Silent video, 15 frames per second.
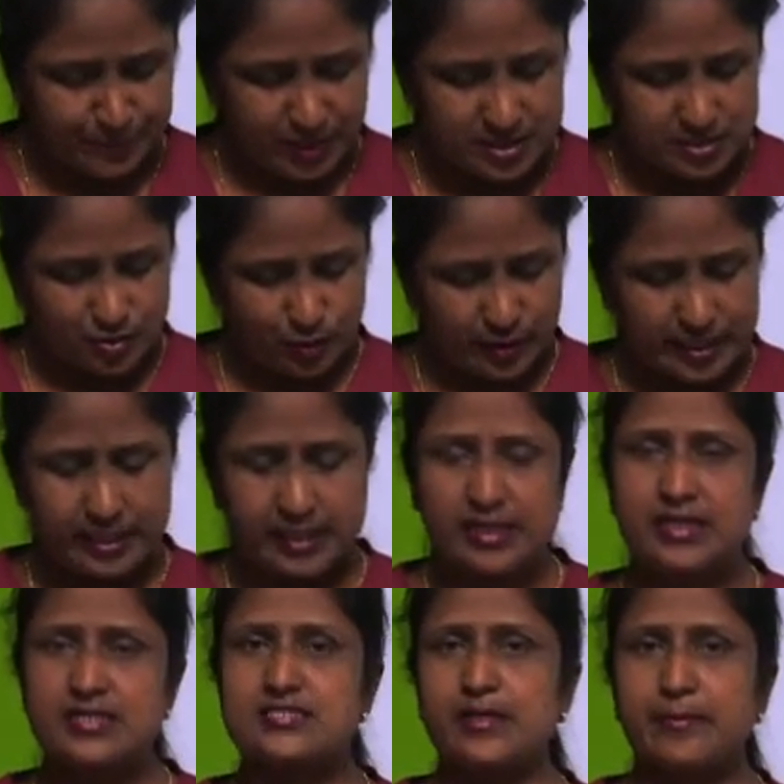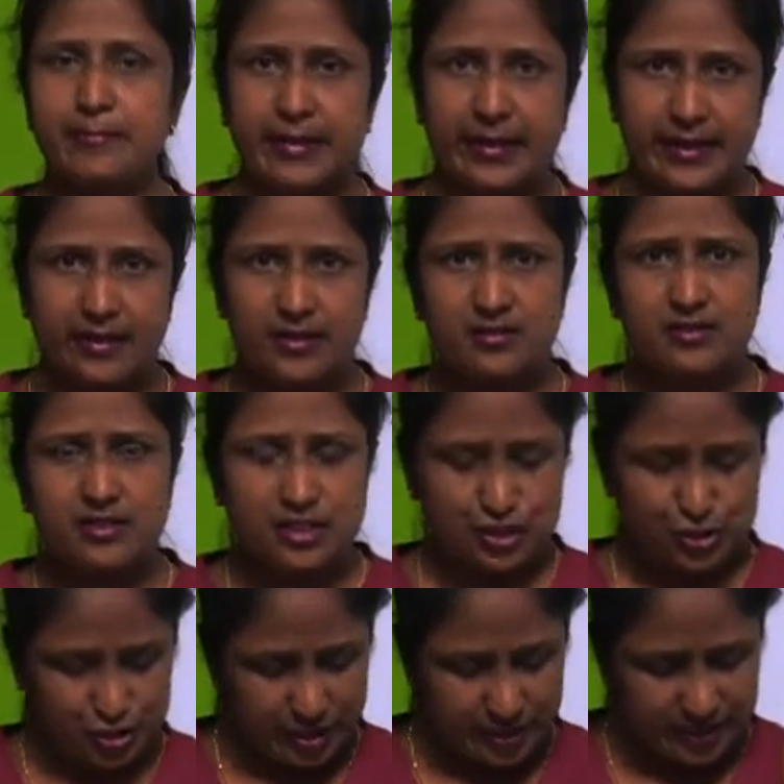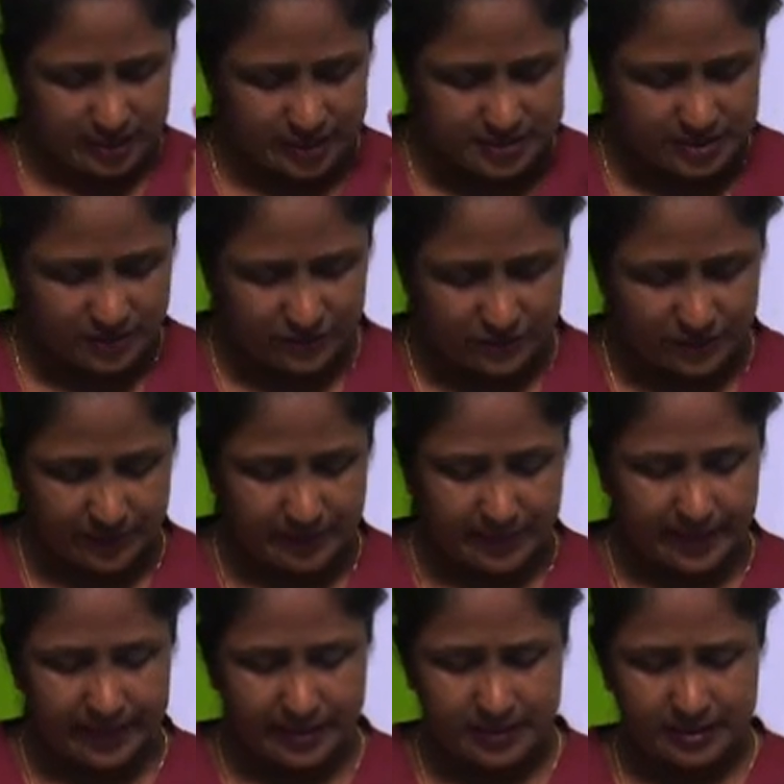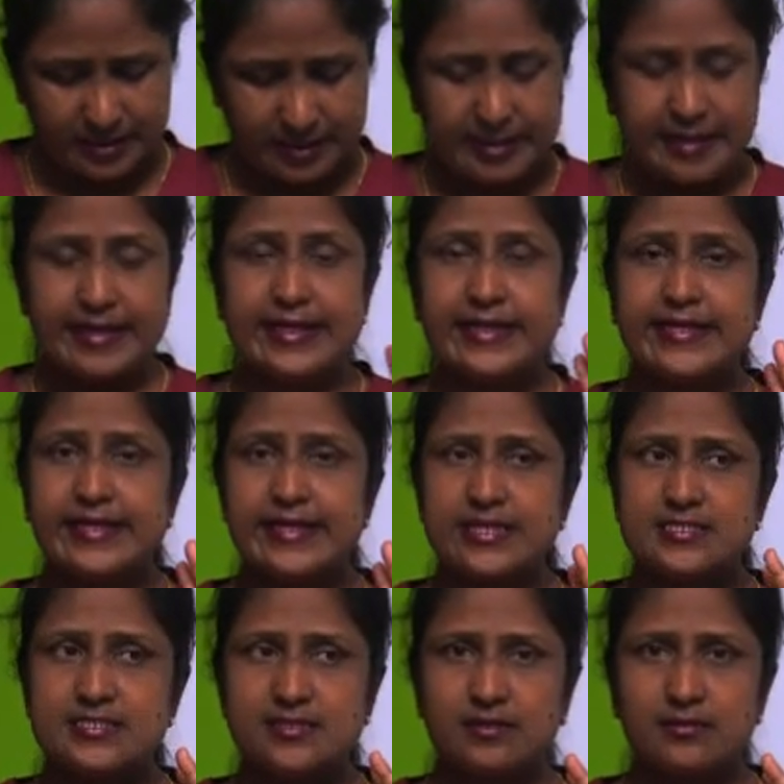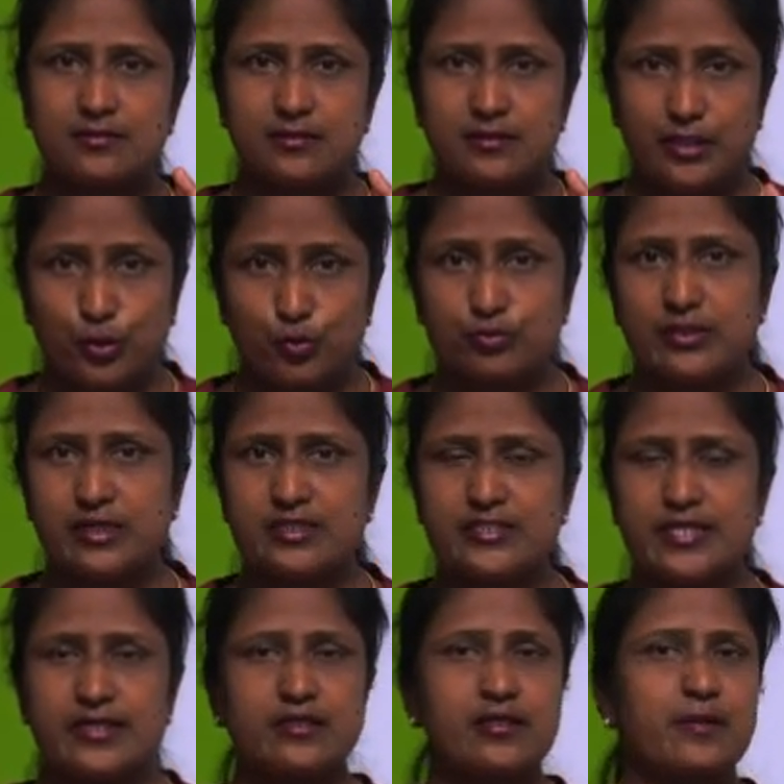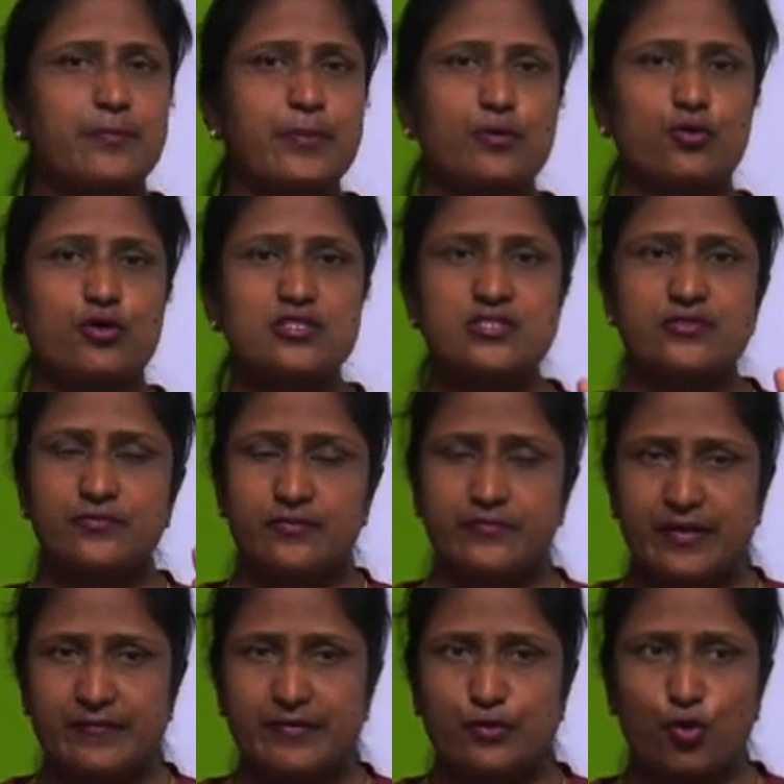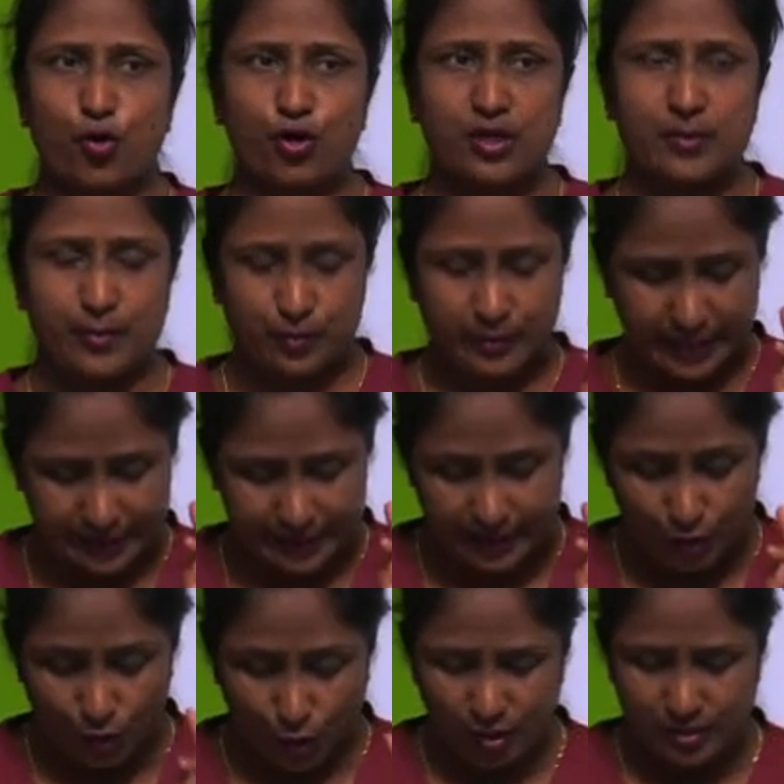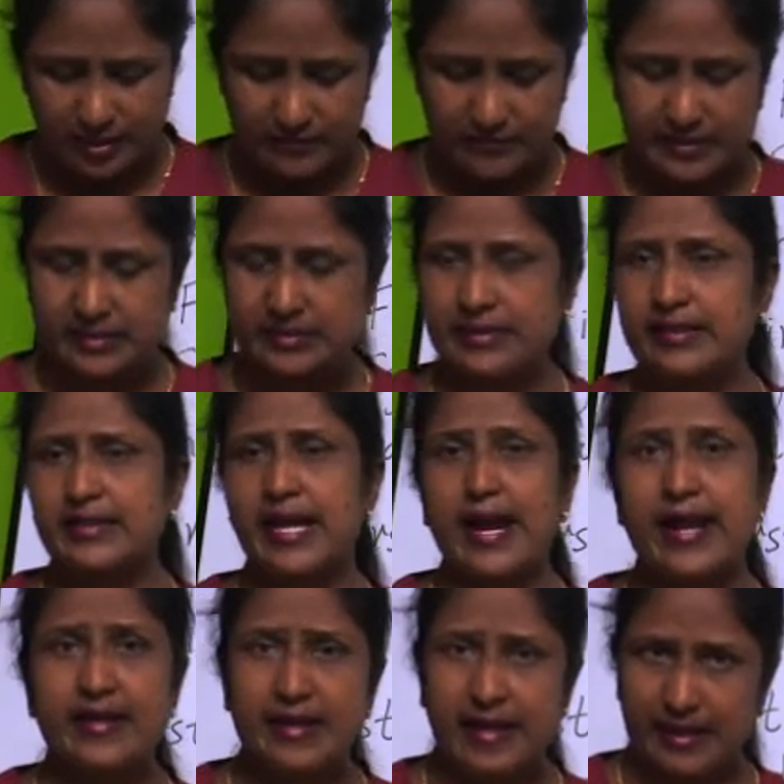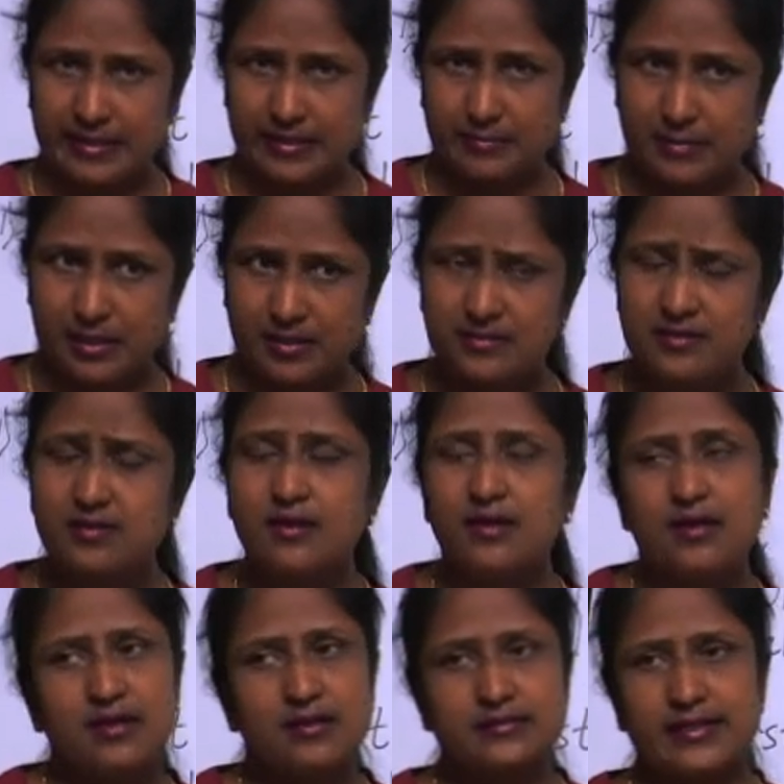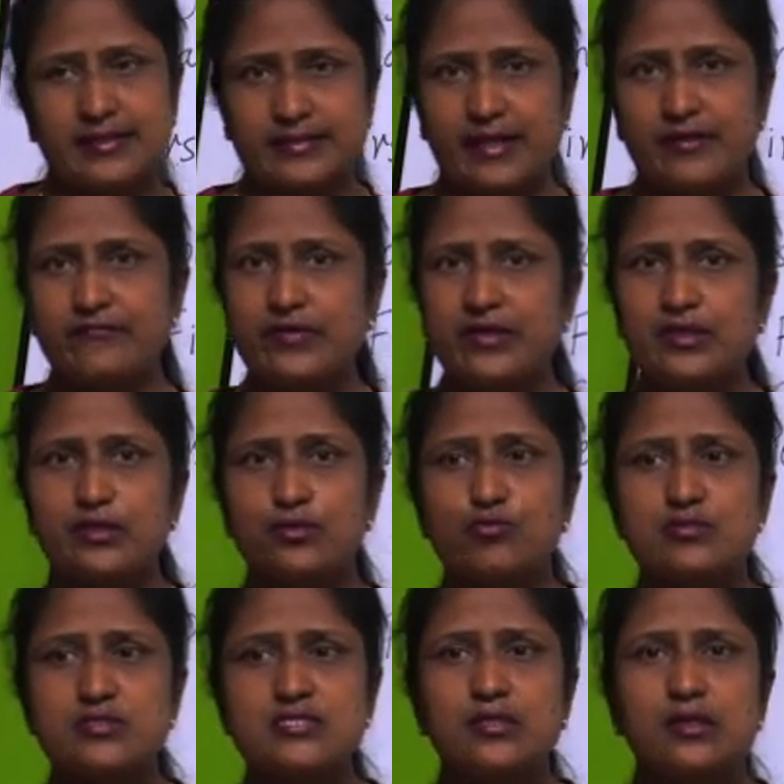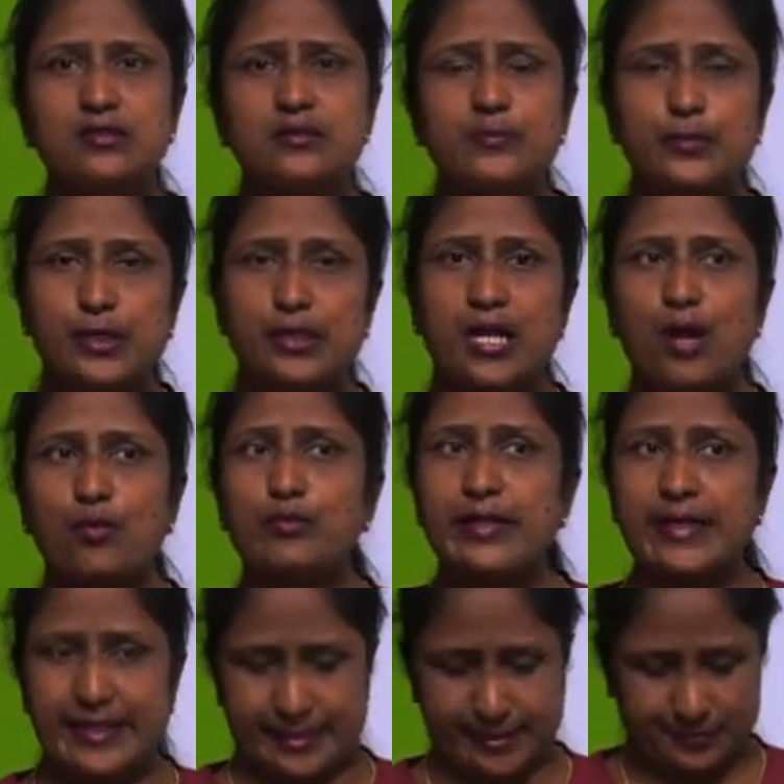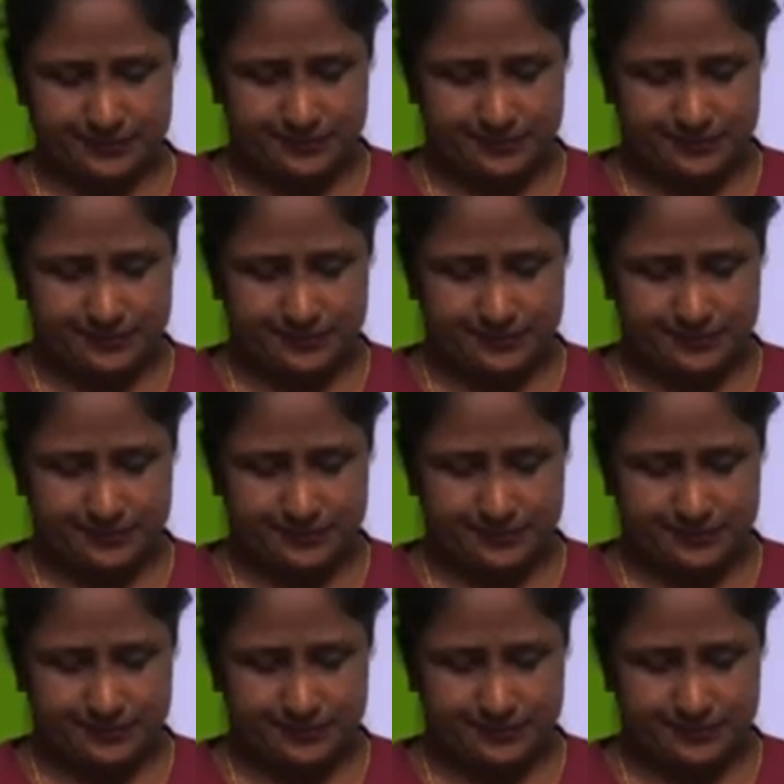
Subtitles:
So, he is a male, she is a female, it is a neuter gender, because when we talk about any non-living thing and animal, that time we use the pronoun it.